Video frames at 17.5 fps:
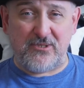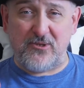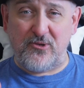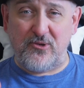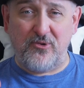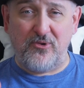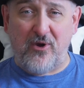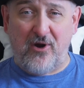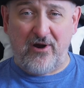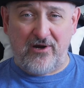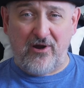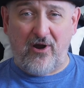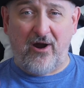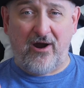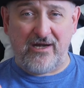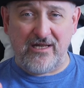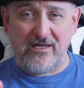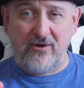to on
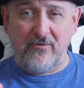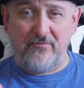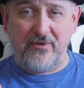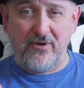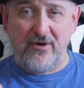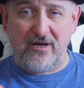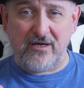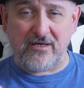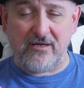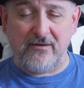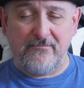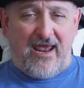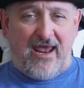audiobook.